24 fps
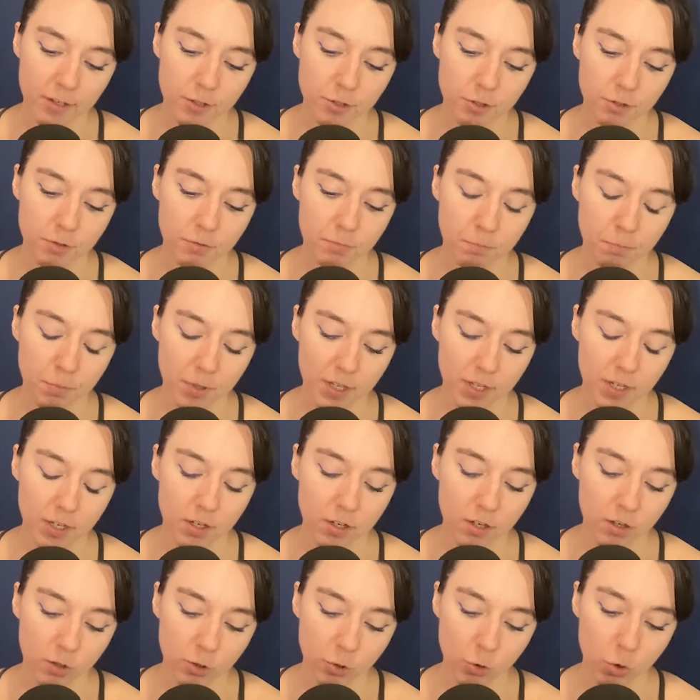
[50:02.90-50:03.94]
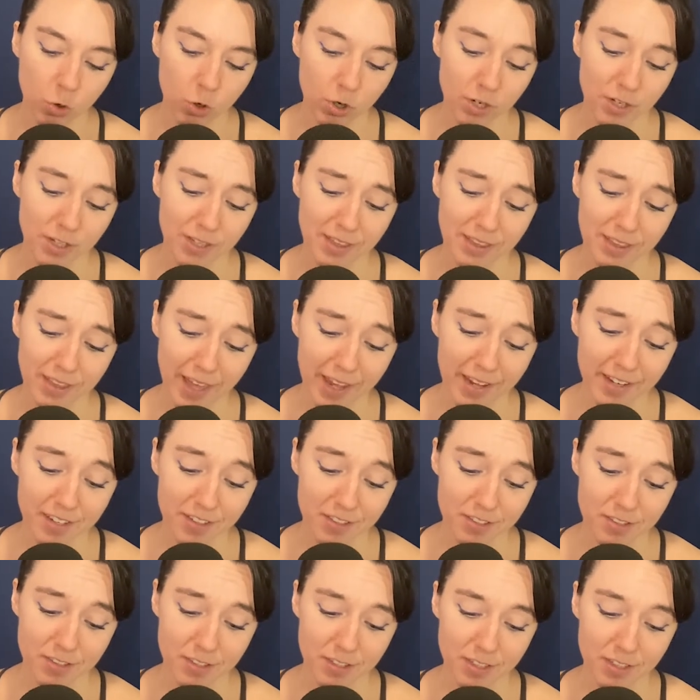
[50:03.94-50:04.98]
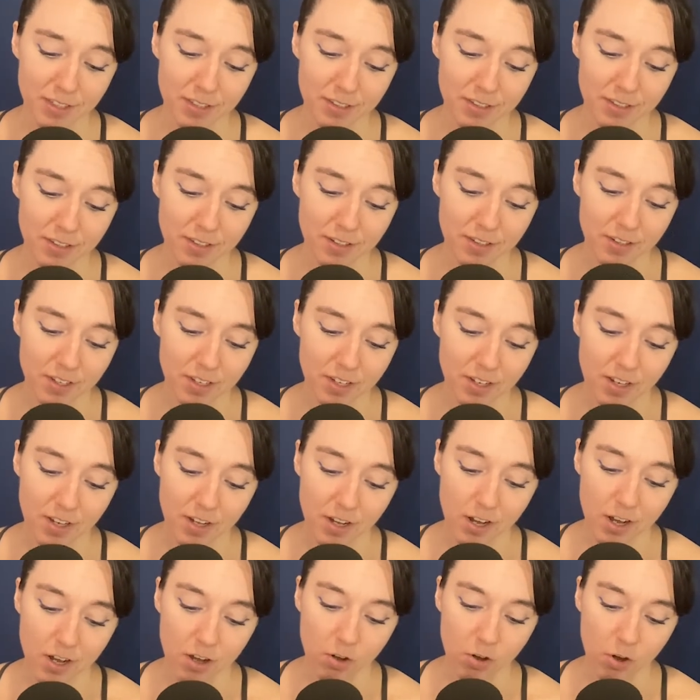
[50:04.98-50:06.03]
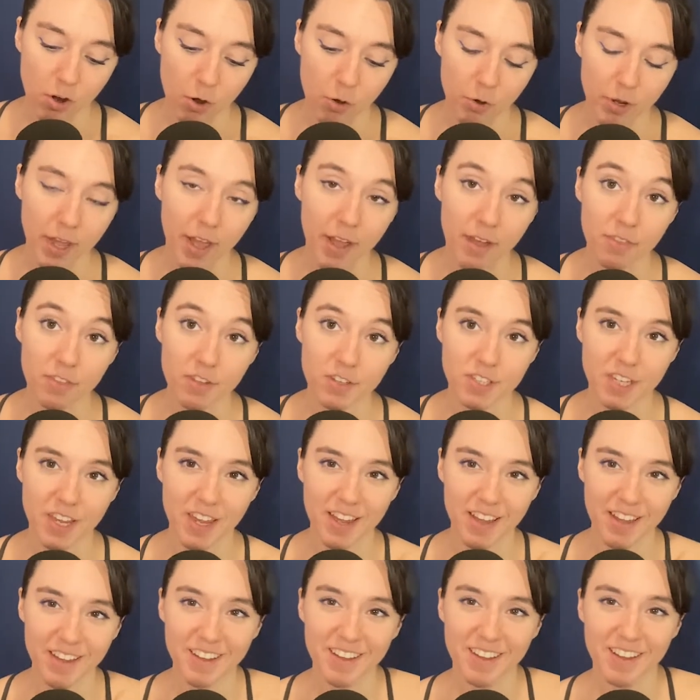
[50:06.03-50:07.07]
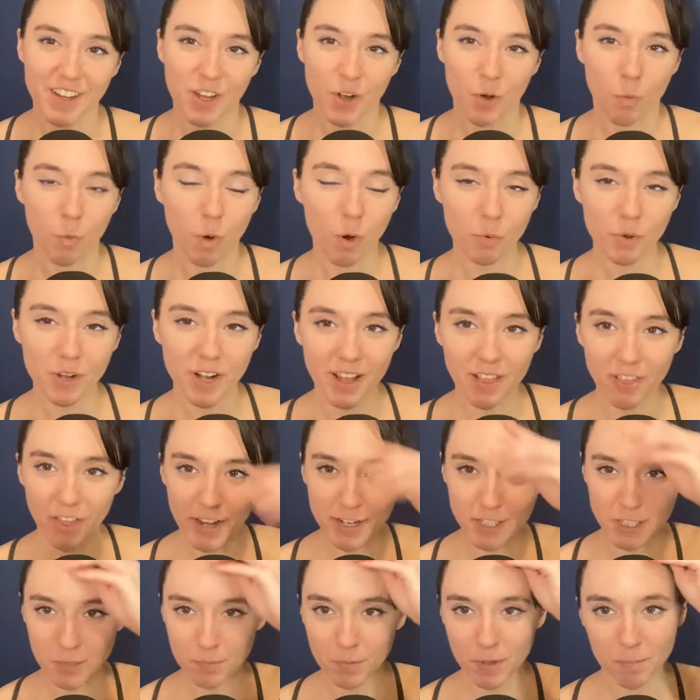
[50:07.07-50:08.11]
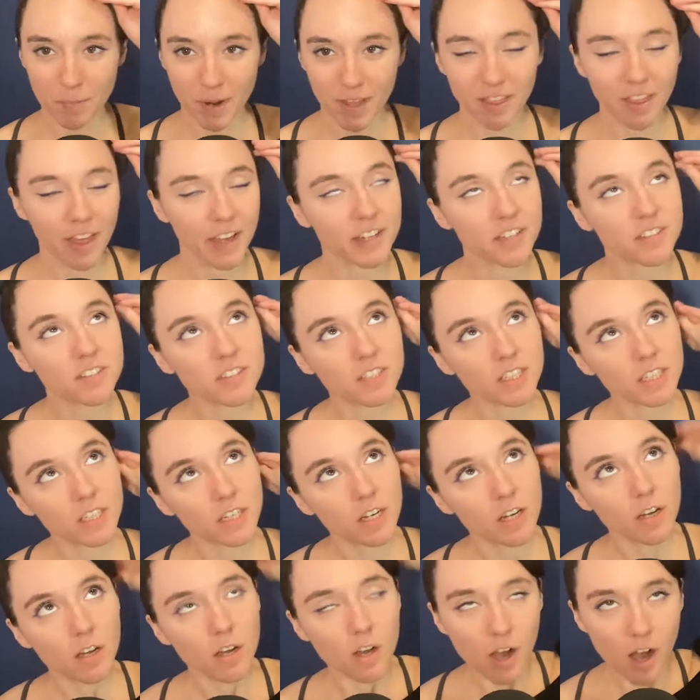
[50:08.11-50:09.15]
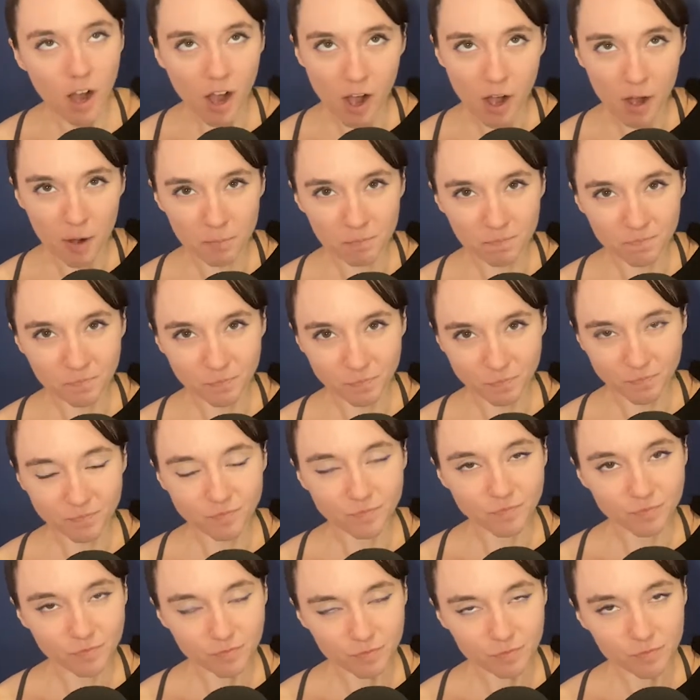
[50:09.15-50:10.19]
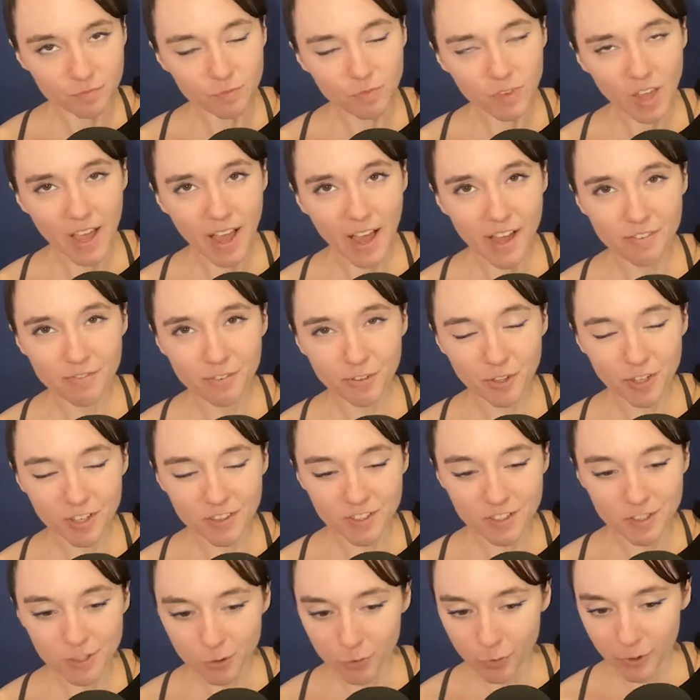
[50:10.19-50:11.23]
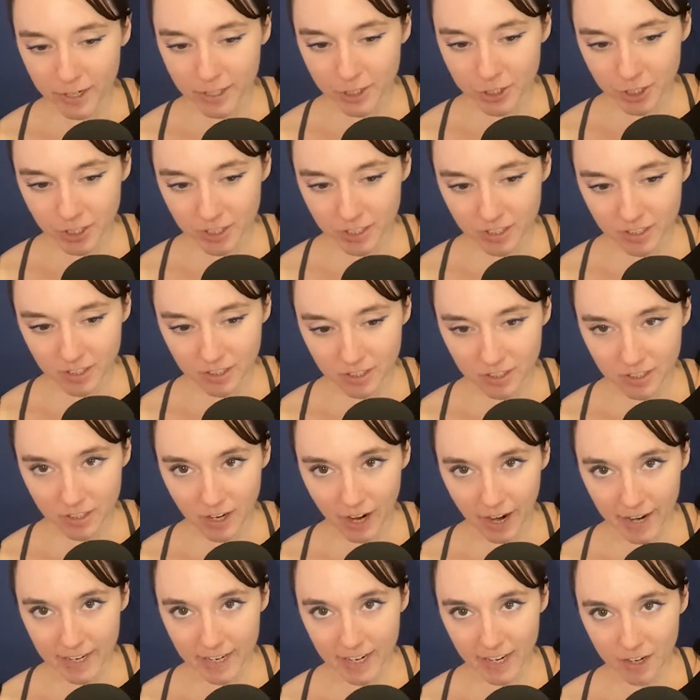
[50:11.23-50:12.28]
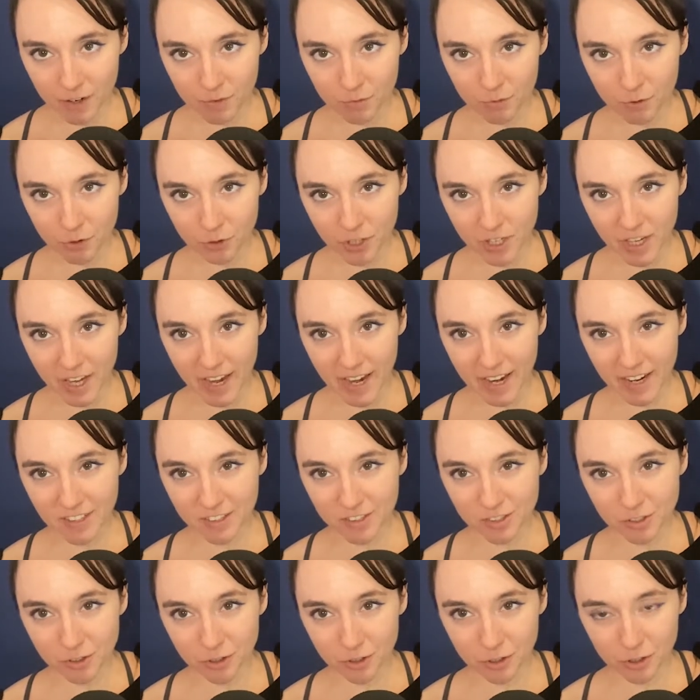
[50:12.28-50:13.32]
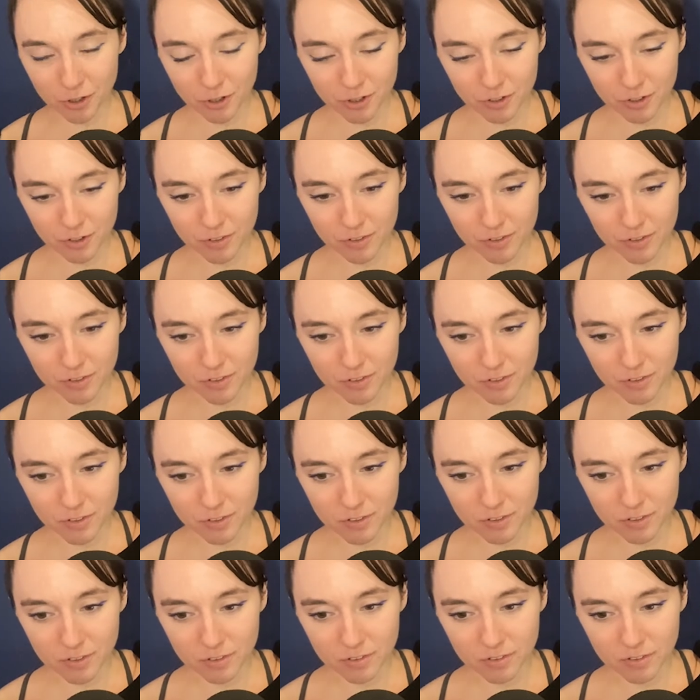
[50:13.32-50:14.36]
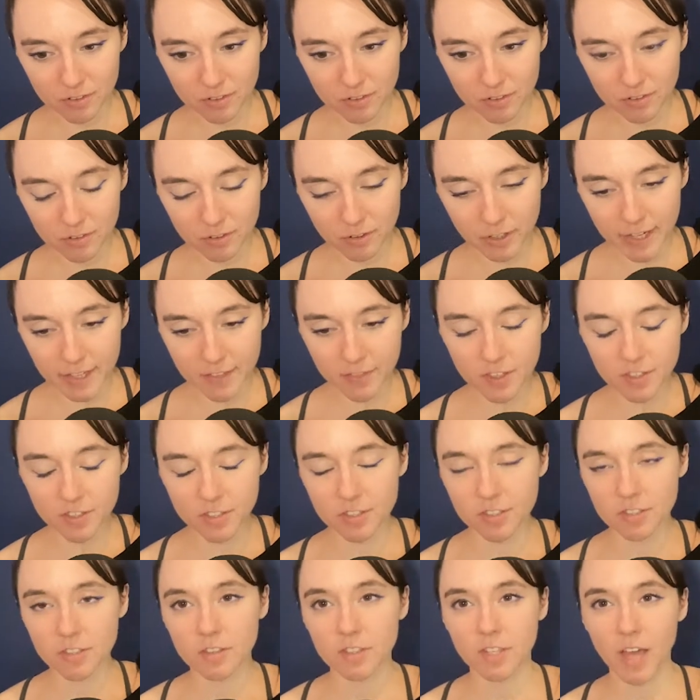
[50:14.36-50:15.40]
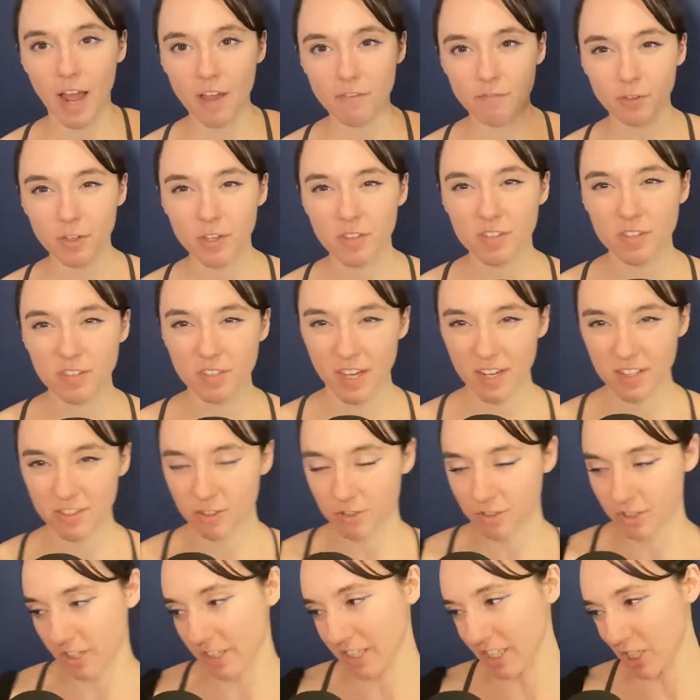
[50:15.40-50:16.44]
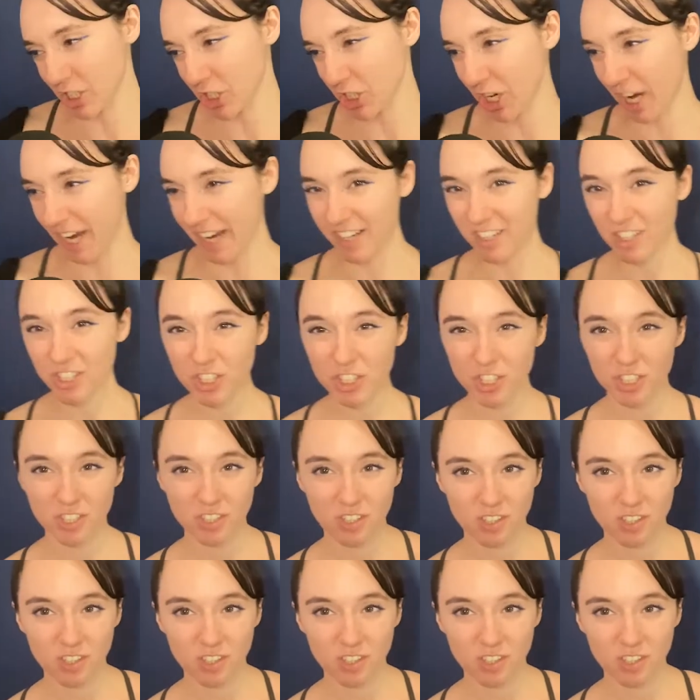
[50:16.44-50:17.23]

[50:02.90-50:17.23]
to be your legacy? Okay, this, what would I like to be my legacy? I feel like this question, I can't really answer. Like this is, I feel like this answer is going to change